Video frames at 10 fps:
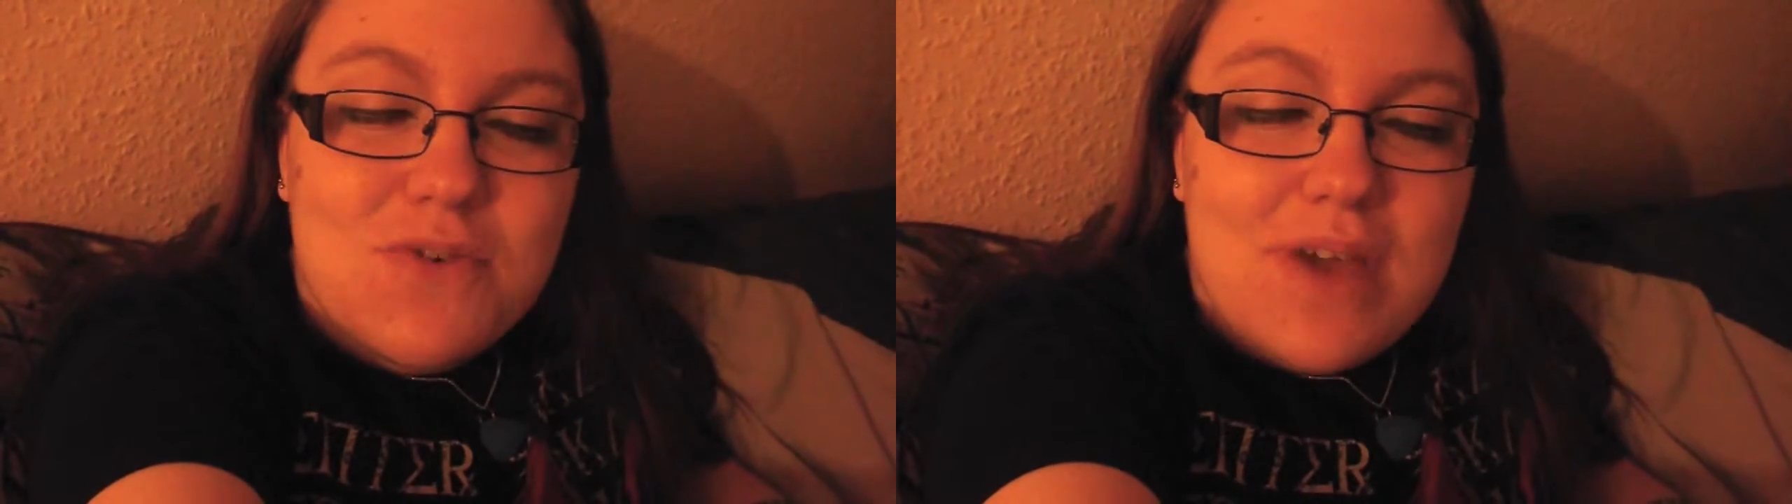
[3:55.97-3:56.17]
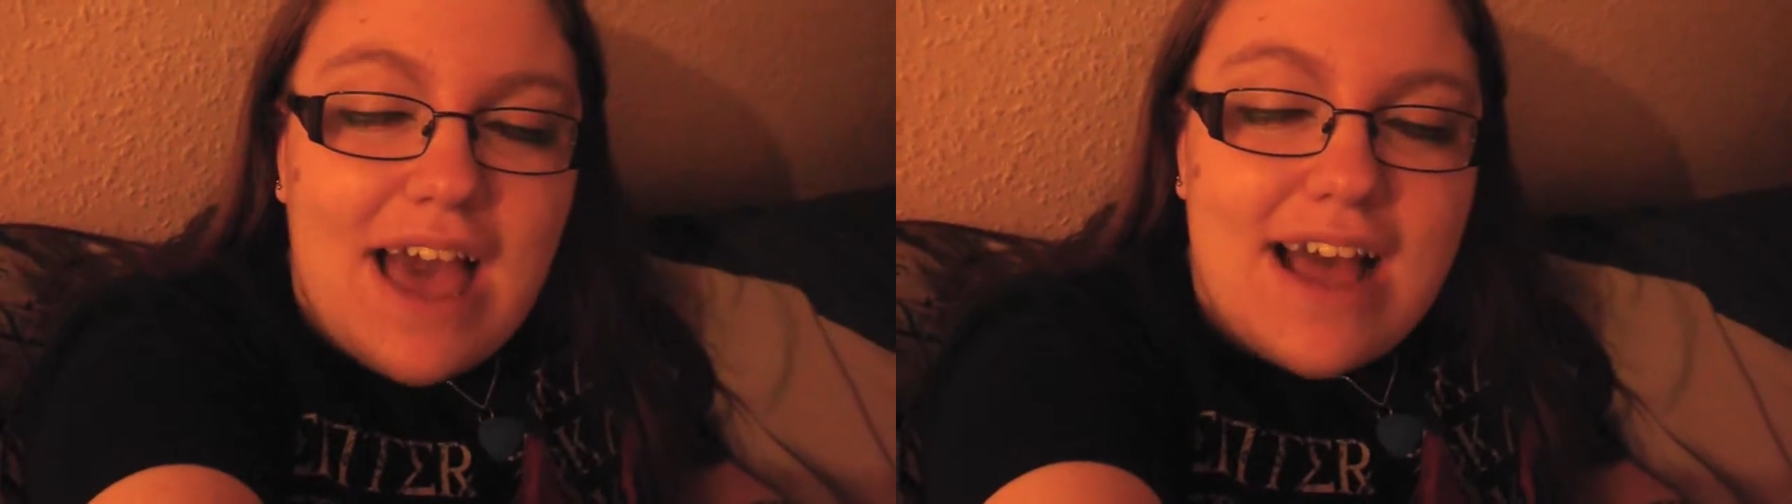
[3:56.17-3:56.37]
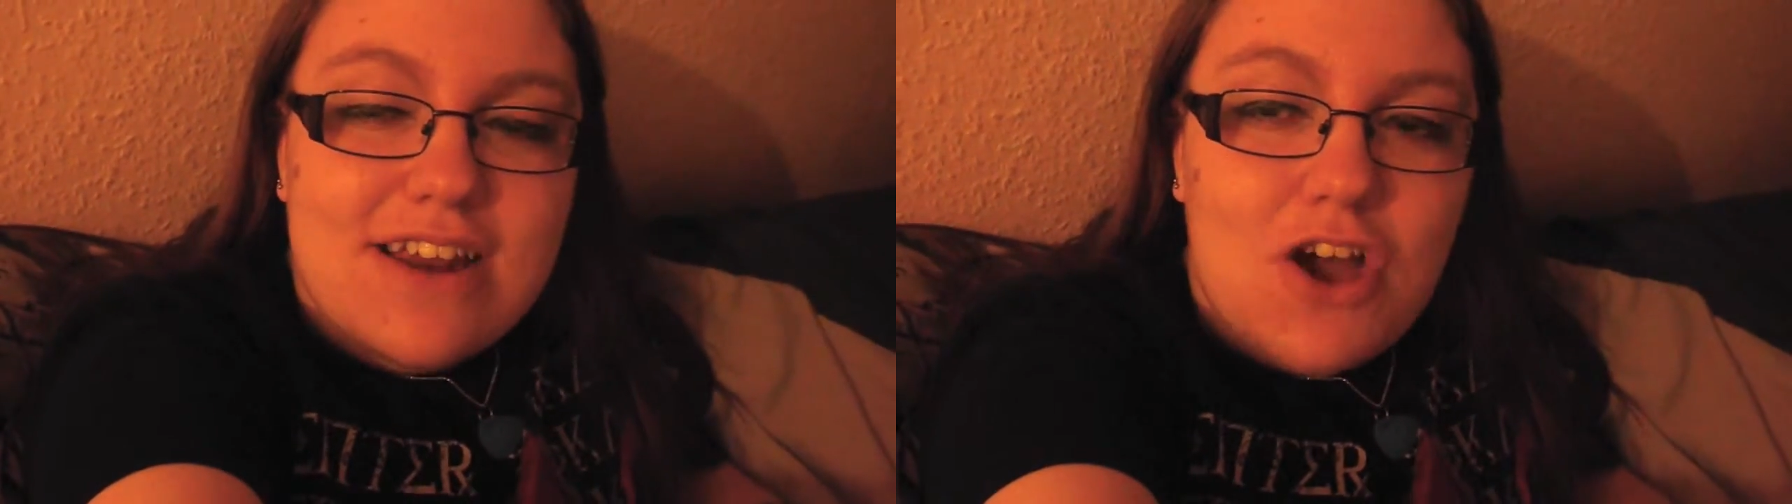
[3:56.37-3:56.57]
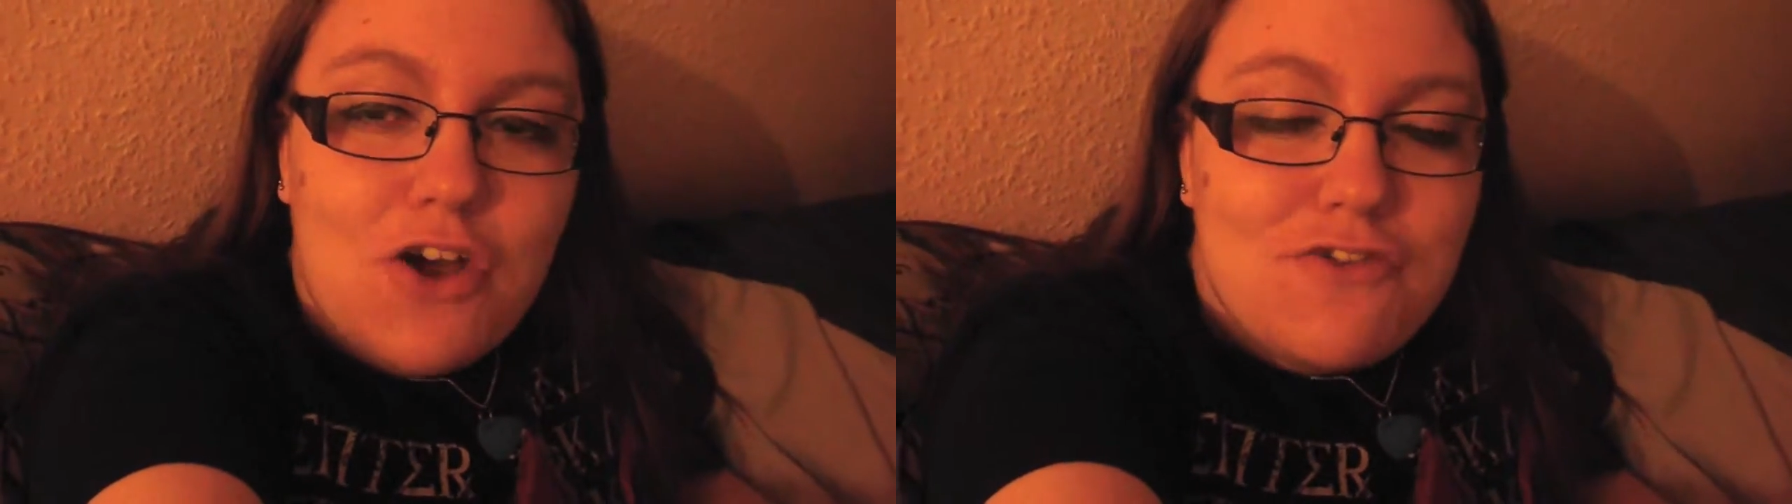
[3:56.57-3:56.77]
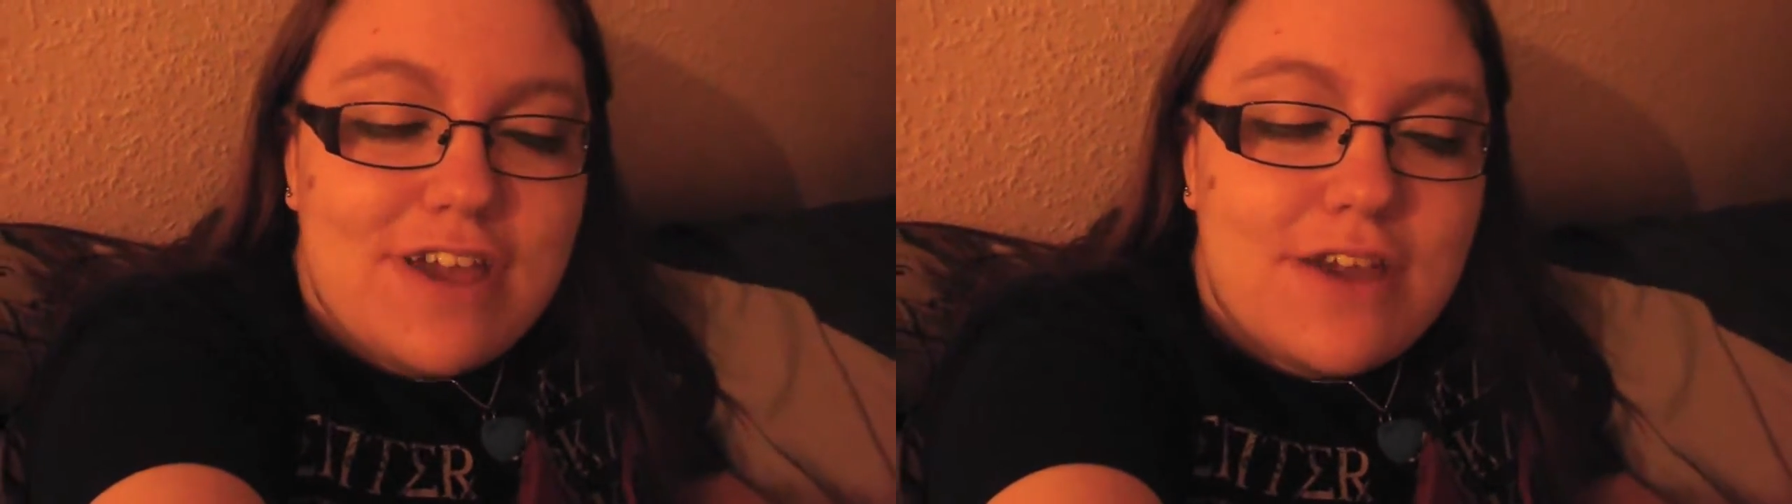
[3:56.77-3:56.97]
so we had
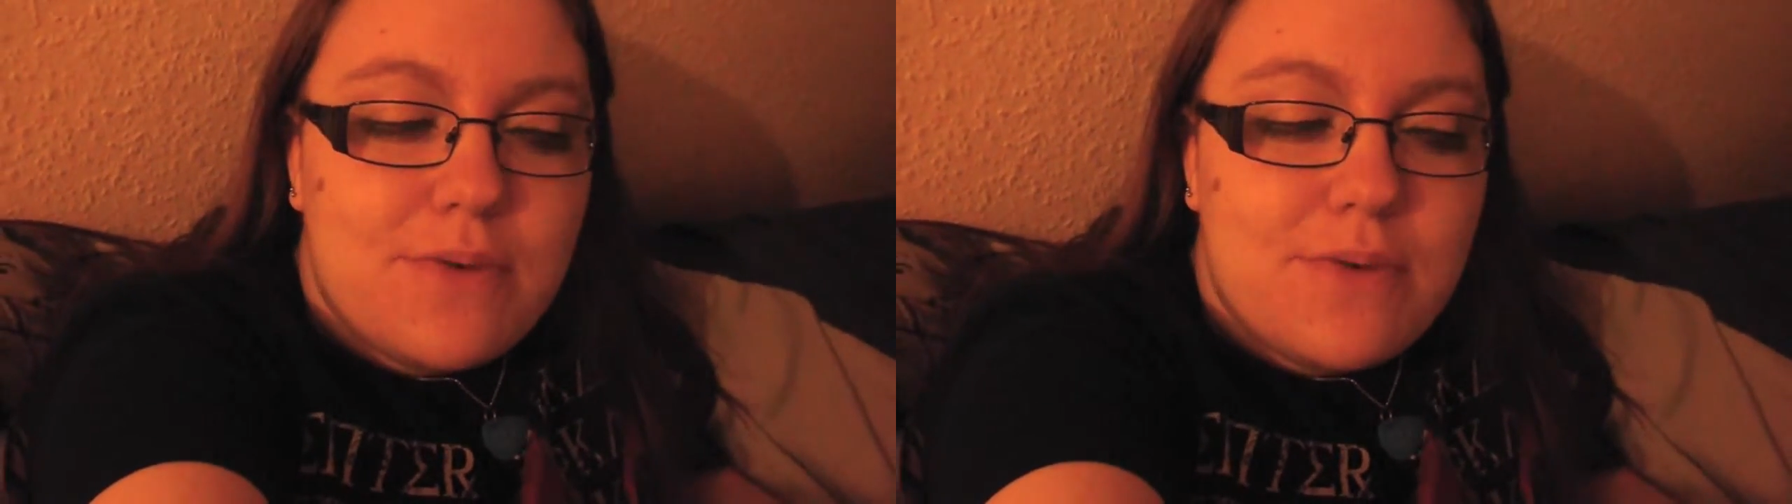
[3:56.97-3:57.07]
curry,